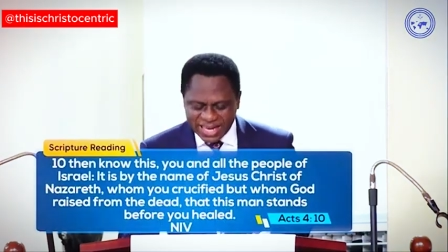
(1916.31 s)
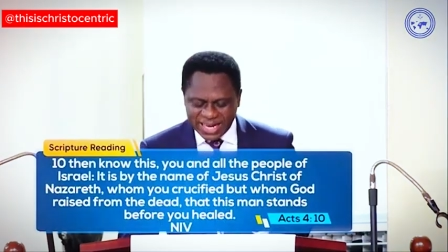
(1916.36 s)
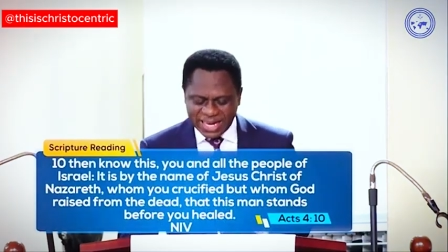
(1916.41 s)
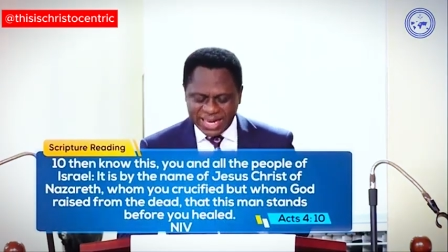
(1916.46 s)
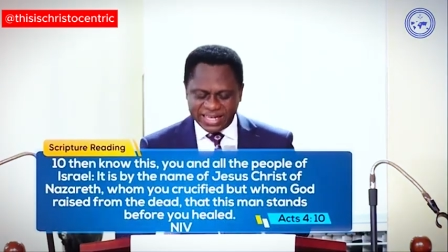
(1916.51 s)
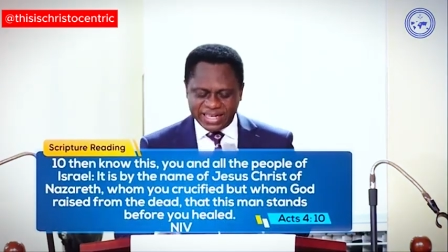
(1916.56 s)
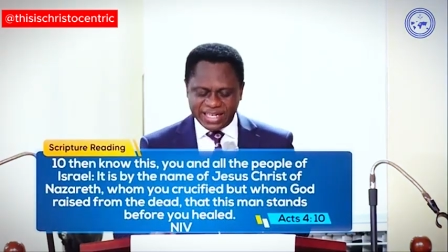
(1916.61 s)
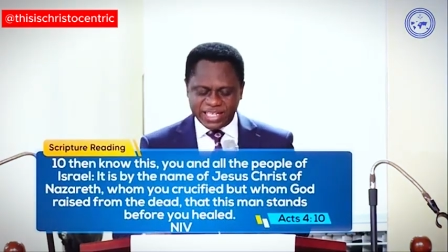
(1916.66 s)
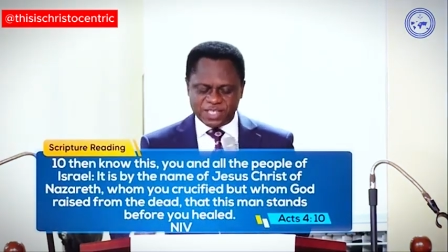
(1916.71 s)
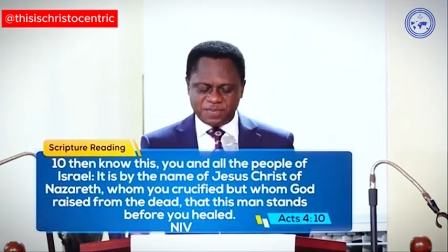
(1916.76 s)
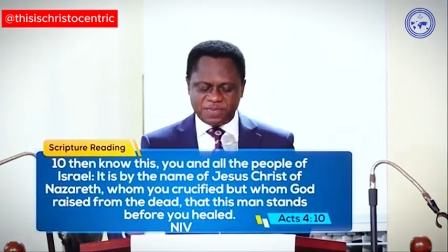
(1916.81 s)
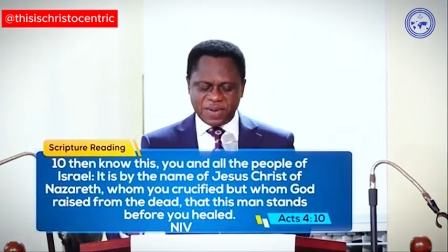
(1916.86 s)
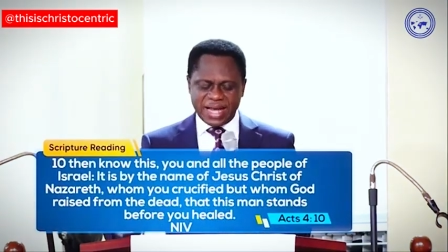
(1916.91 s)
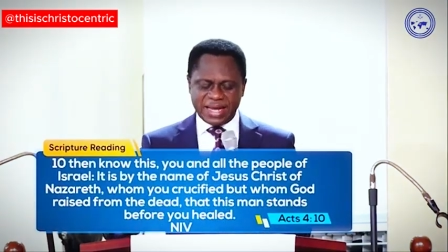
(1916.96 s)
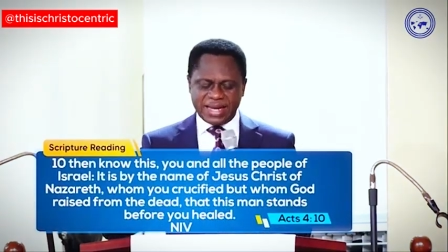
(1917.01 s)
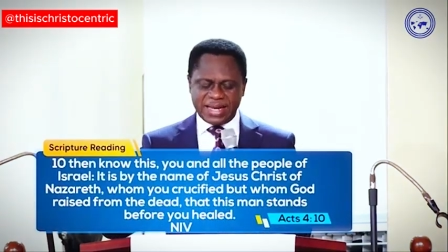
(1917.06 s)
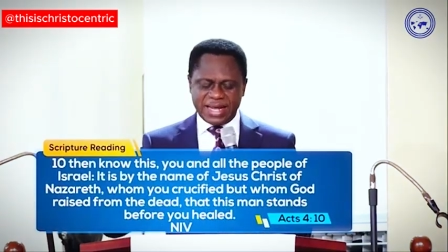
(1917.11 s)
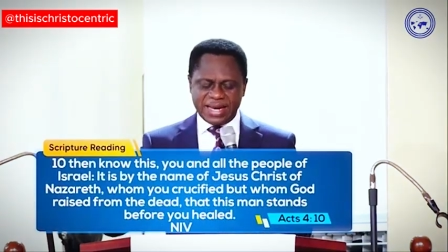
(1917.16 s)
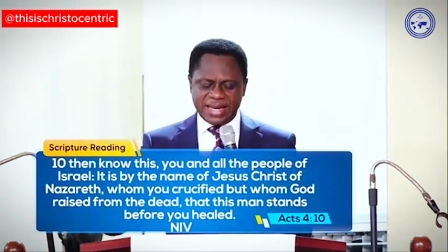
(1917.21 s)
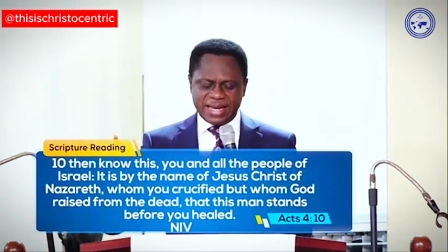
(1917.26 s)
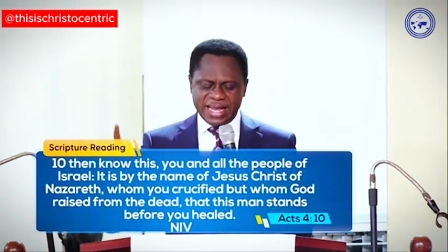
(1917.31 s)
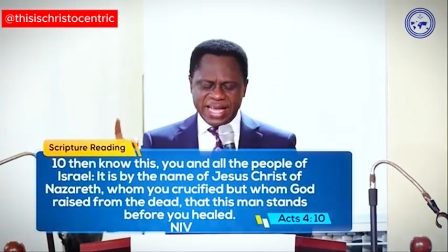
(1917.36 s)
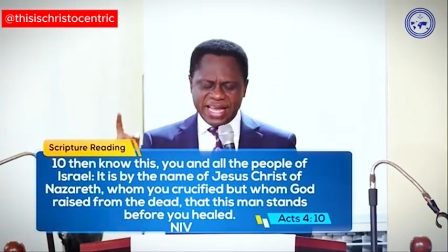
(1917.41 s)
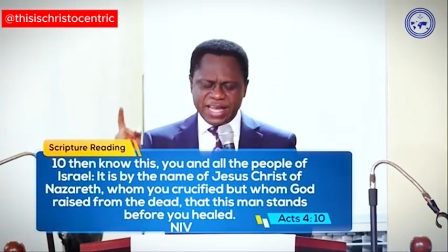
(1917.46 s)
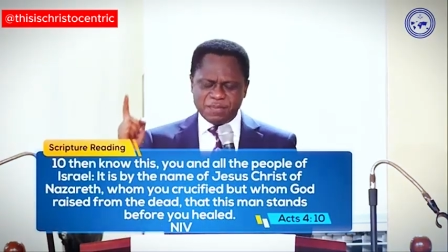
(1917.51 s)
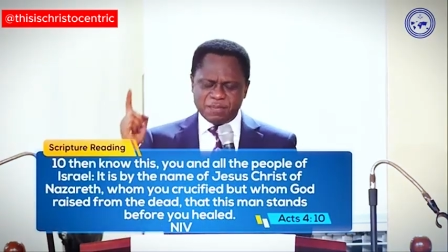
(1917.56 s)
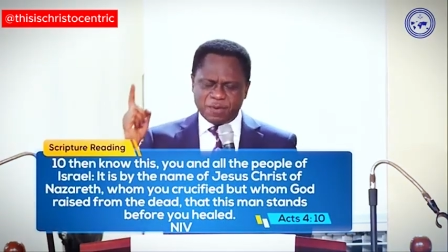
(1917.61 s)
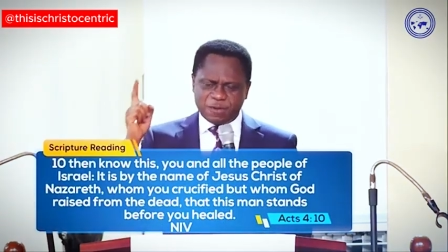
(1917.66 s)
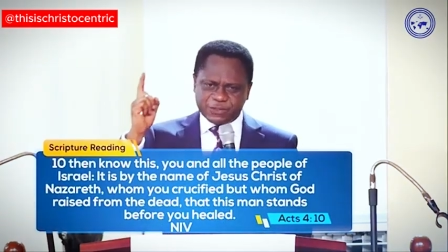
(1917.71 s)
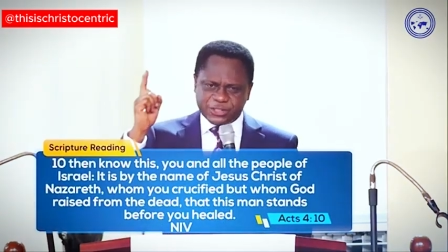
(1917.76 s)
it is by the
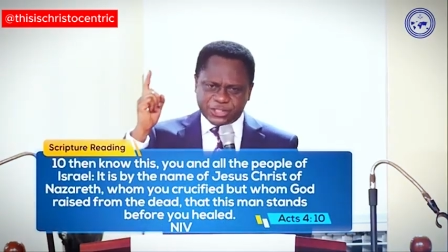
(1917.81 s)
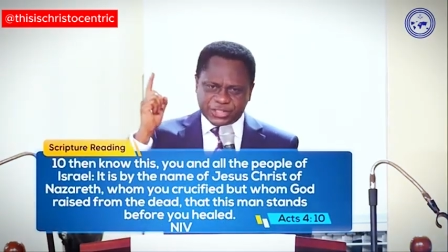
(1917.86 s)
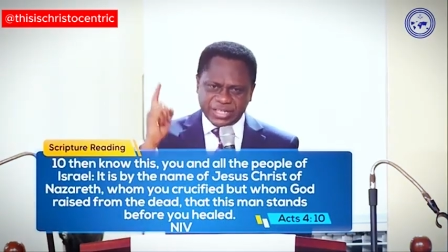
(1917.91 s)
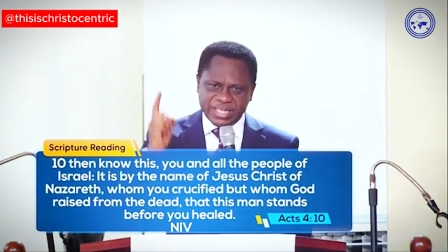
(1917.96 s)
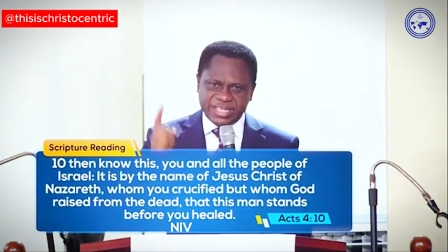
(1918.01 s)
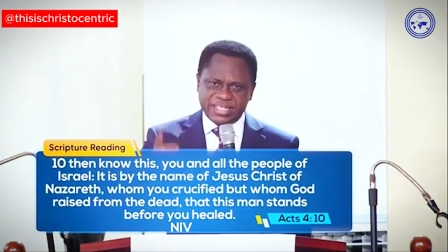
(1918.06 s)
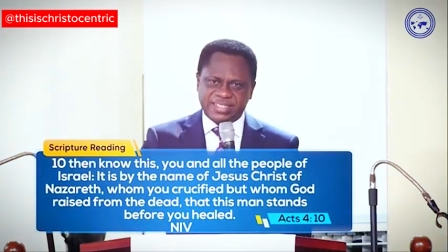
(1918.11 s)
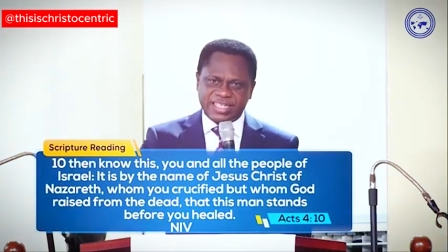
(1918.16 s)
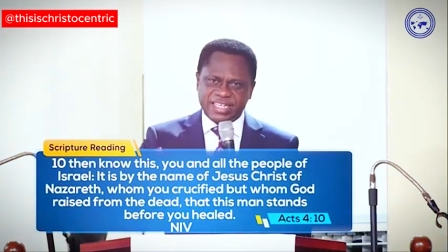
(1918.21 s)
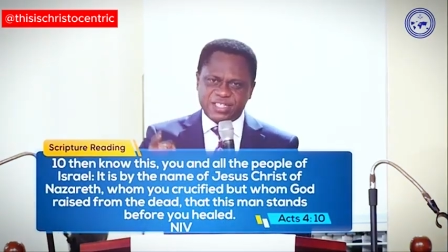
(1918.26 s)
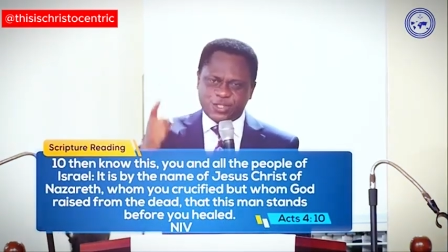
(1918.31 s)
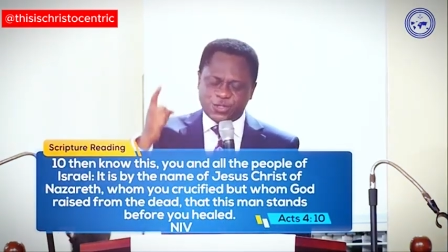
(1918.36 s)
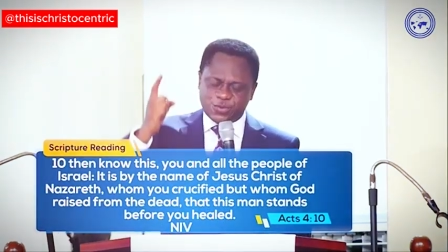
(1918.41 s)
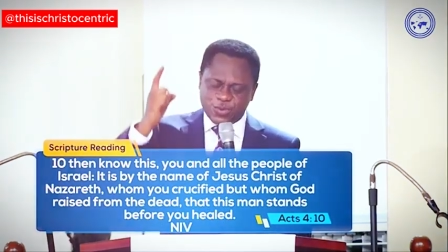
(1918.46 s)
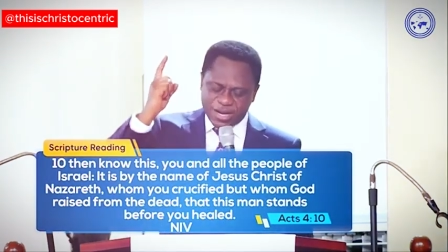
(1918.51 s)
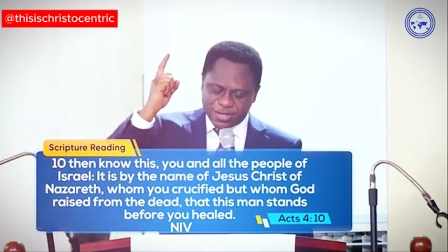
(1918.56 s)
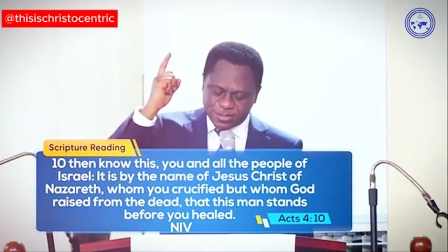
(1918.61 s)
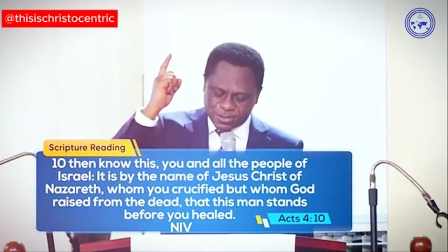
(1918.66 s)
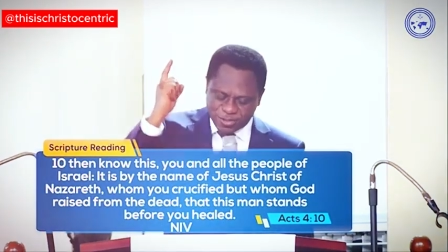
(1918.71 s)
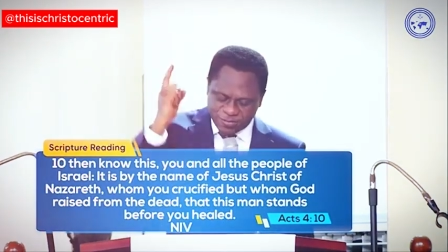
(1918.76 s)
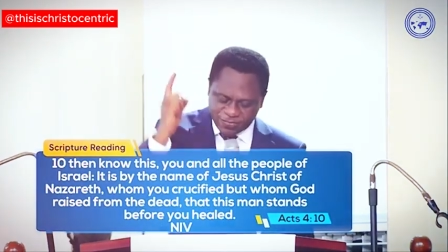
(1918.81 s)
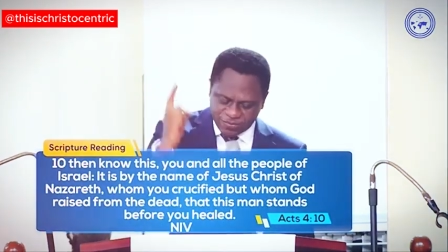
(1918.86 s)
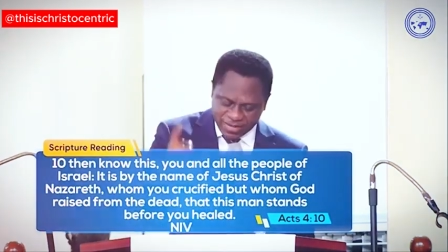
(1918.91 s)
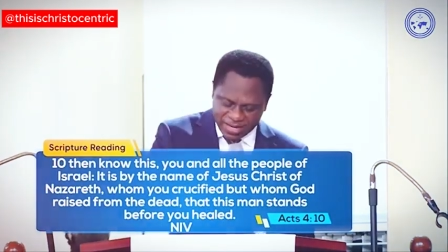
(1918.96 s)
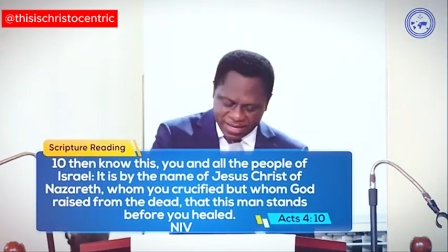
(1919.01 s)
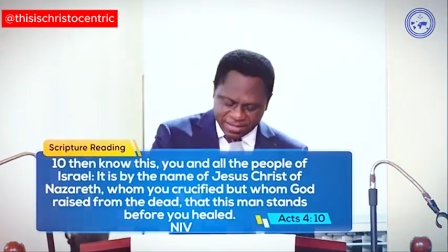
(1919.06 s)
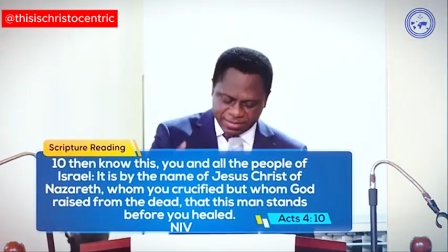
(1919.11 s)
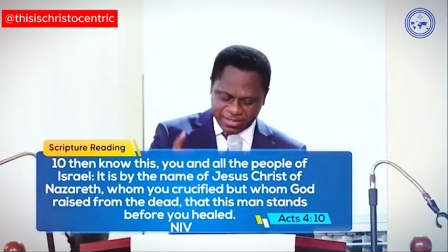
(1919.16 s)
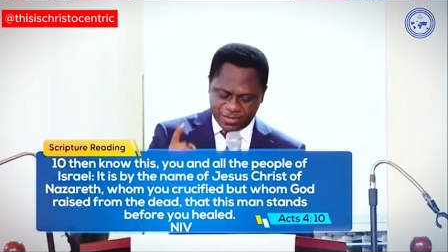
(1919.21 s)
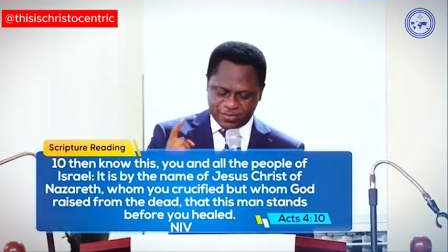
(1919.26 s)
name of Jesus Christ of
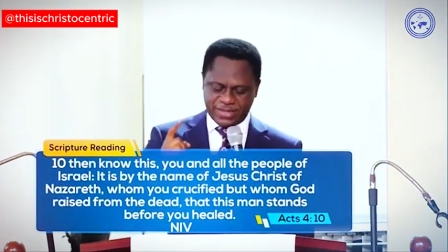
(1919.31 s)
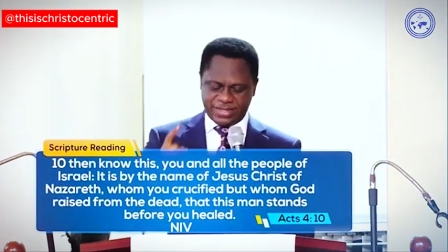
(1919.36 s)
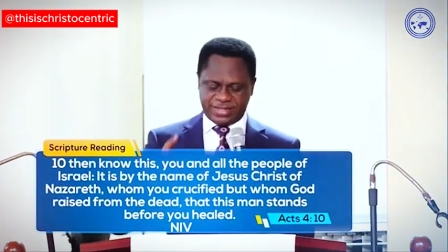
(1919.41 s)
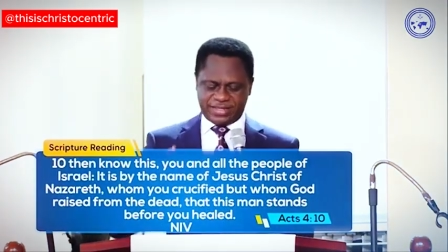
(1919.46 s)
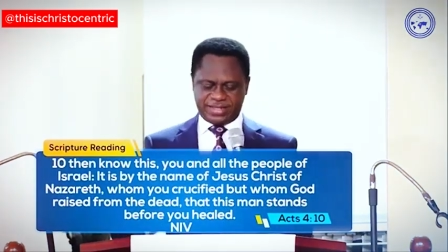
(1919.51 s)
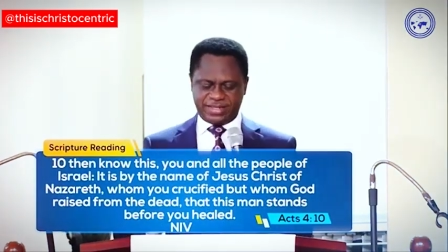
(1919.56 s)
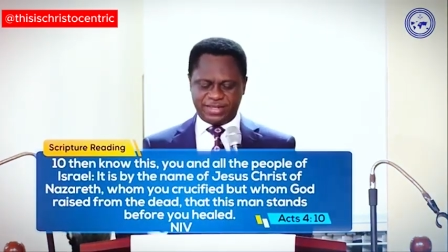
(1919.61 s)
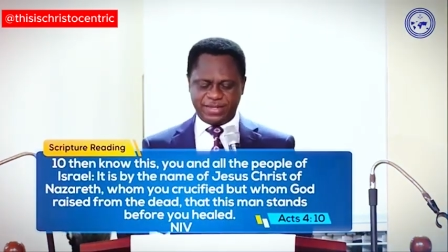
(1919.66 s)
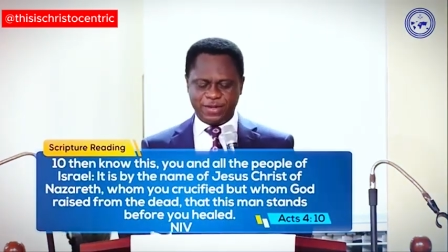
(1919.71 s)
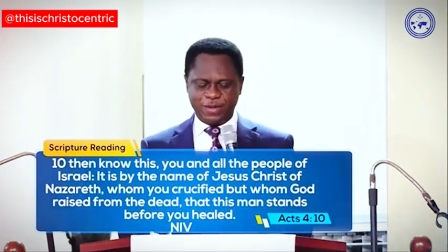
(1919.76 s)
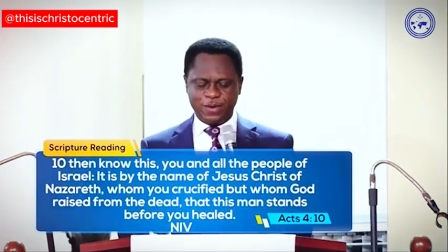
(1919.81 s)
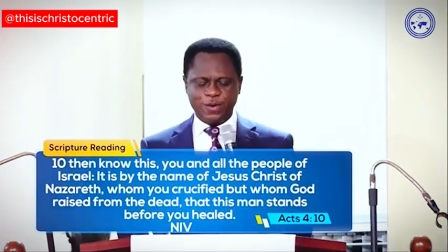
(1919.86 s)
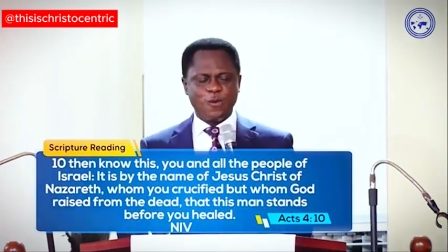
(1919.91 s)
Nazareth,